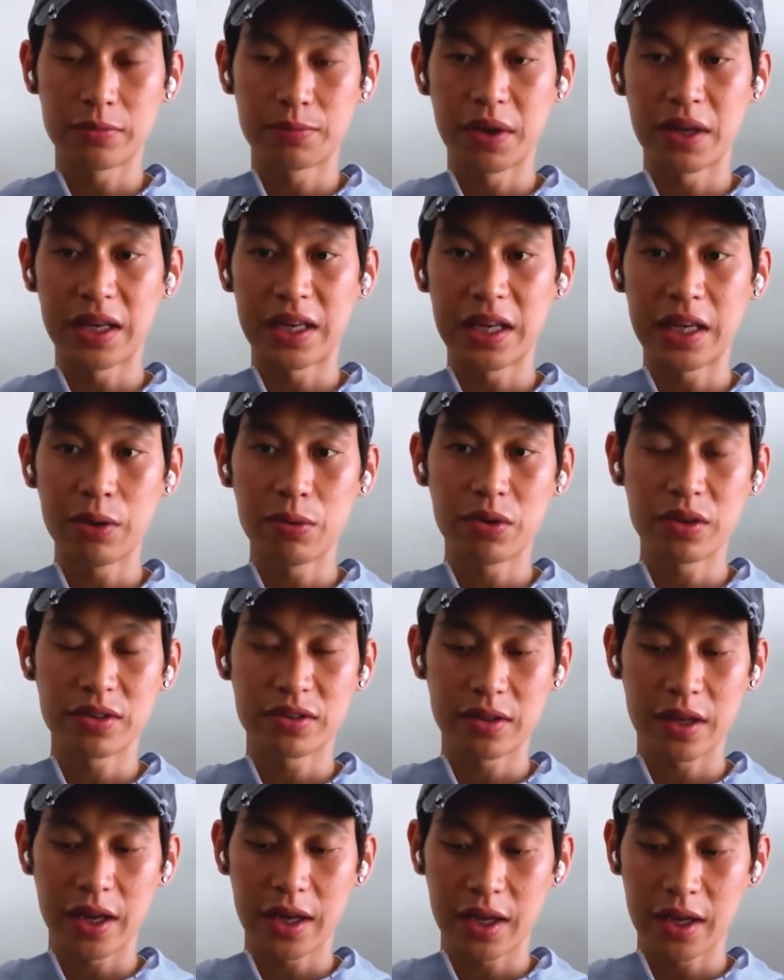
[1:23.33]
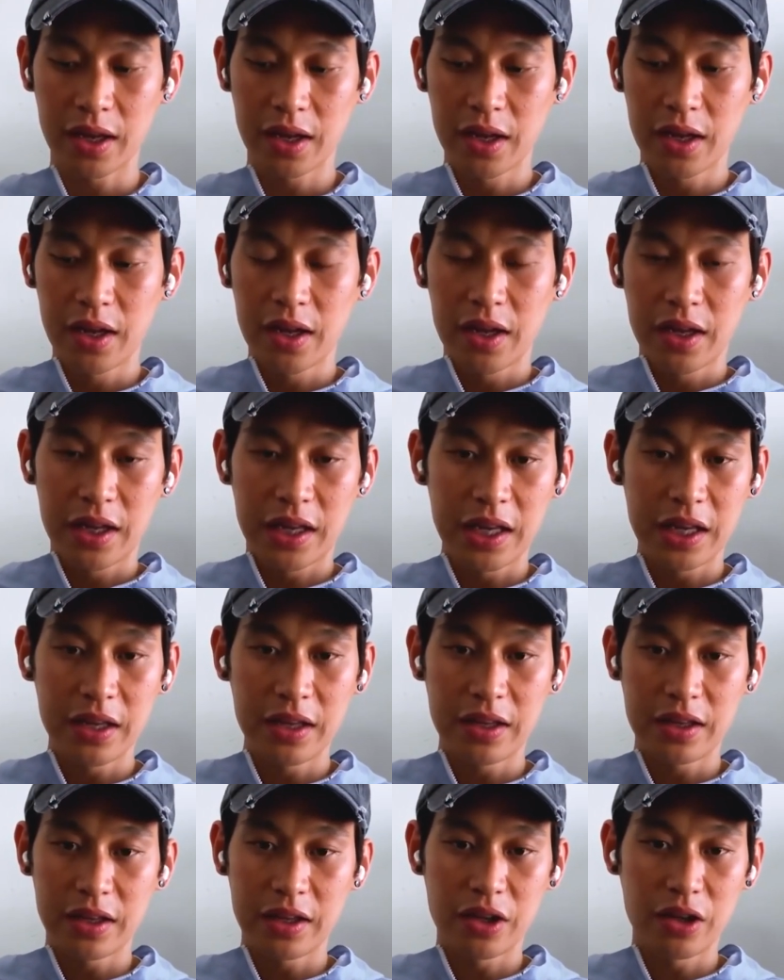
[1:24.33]
But he was like,
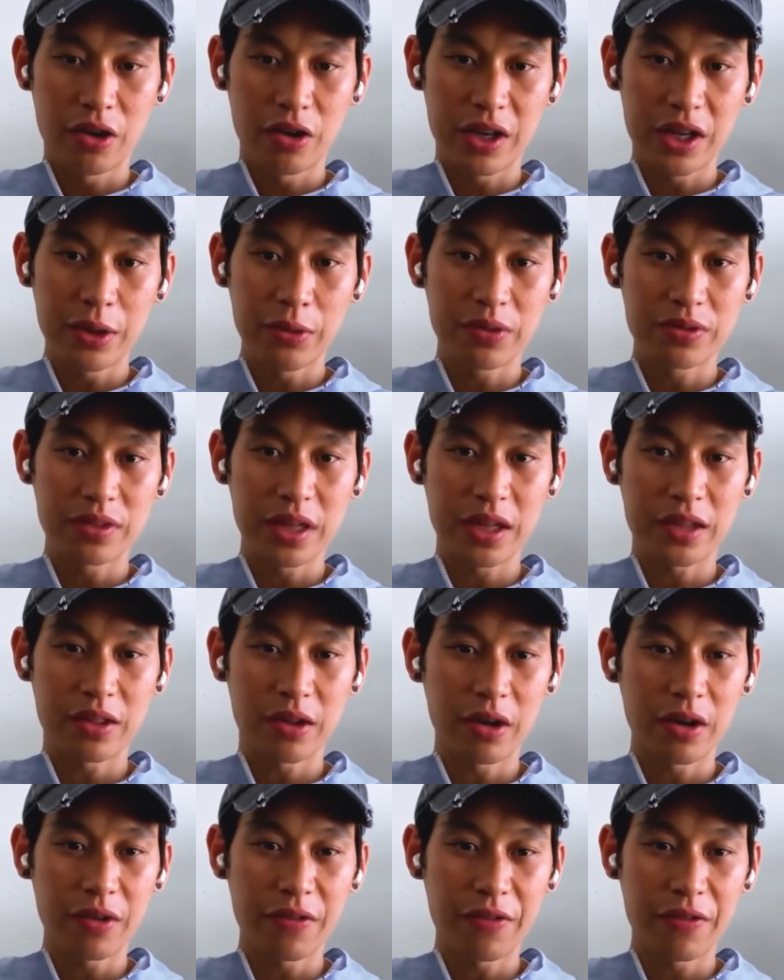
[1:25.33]
he was like